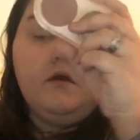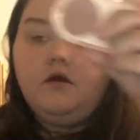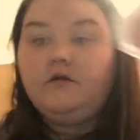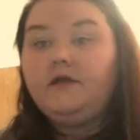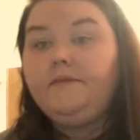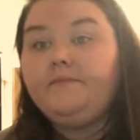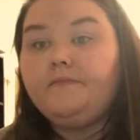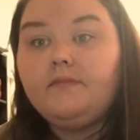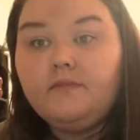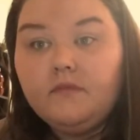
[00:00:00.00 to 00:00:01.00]
Alright,
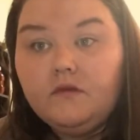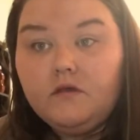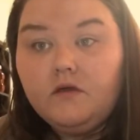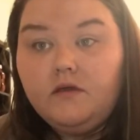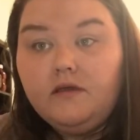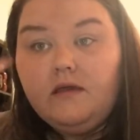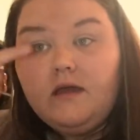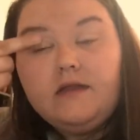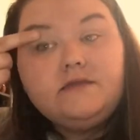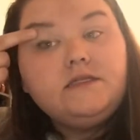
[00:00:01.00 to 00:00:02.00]
so you can
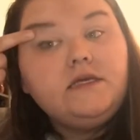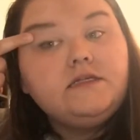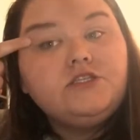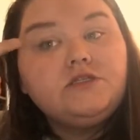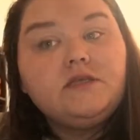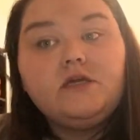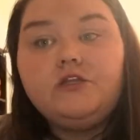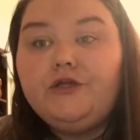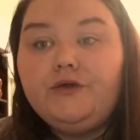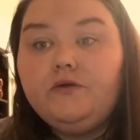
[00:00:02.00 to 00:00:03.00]
kind of see it's just like a
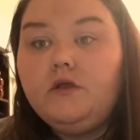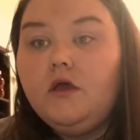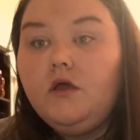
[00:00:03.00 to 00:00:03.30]
nude.